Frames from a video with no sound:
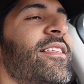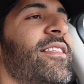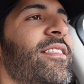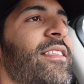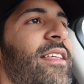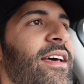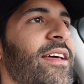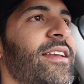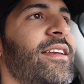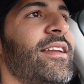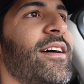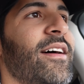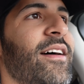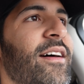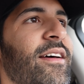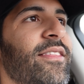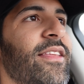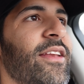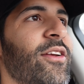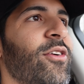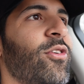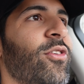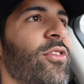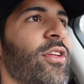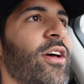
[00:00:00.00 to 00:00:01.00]
then
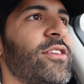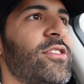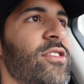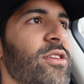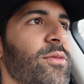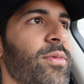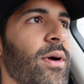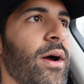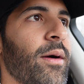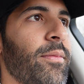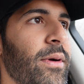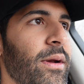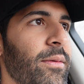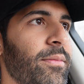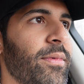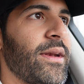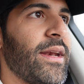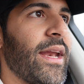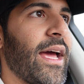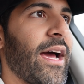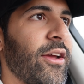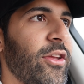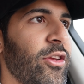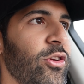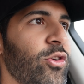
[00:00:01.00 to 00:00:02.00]
hold on to your property. But
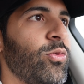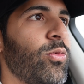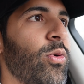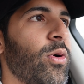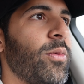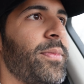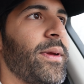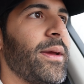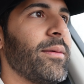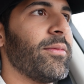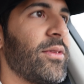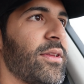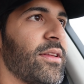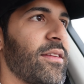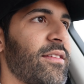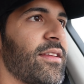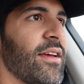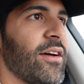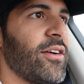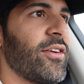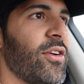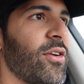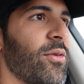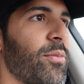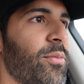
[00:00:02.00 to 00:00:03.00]
now you won't be able to
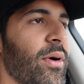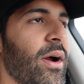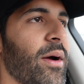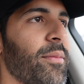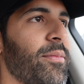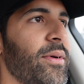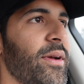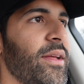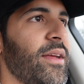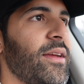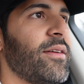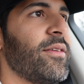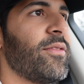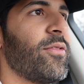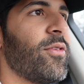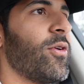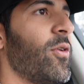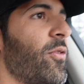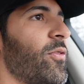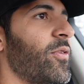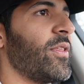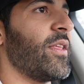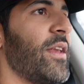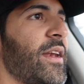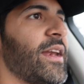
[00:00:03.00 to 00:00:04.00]
sell your property
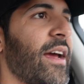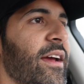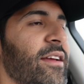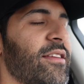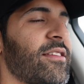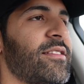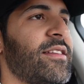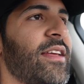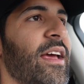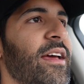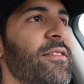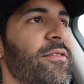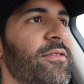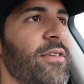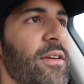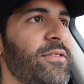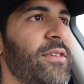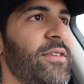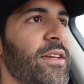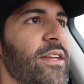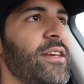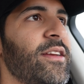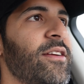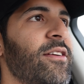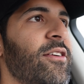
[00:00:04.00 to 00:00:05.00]
over the next
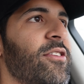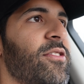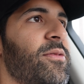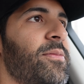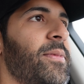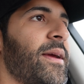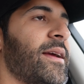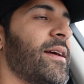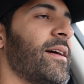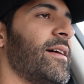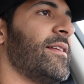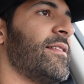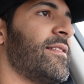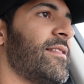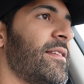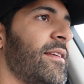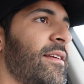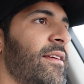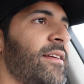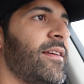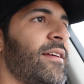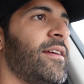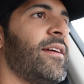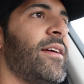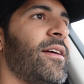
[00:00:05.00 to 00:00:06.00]
10-15 years, because
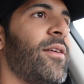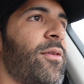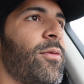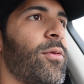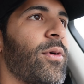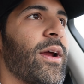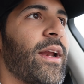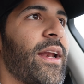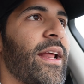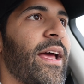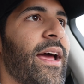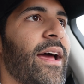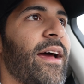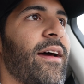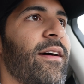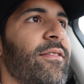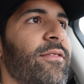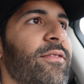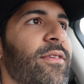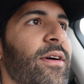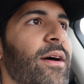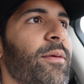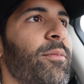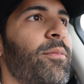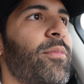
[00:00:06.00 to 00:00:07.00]
we're gonna
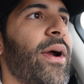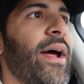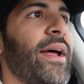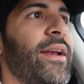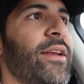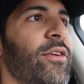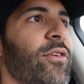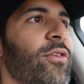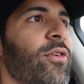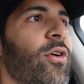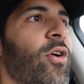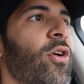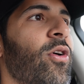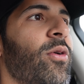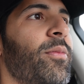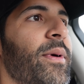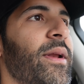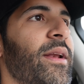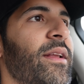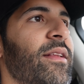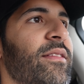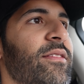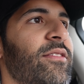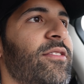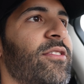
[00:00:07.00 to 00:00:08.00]
have a brand new home
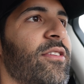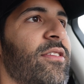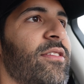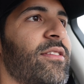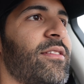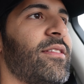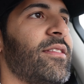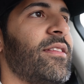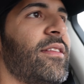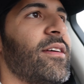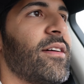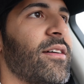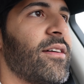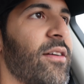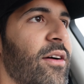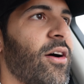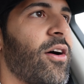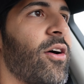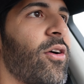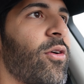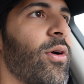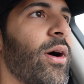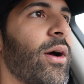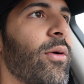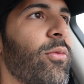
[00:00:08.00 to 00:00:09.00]
and just the
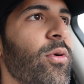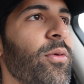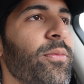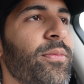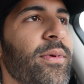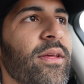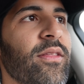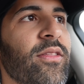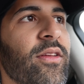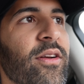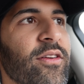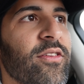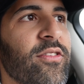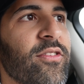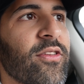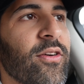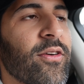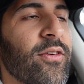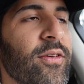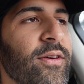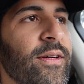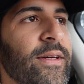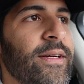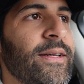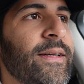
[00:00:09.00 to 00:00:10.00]
ROI won't be there. So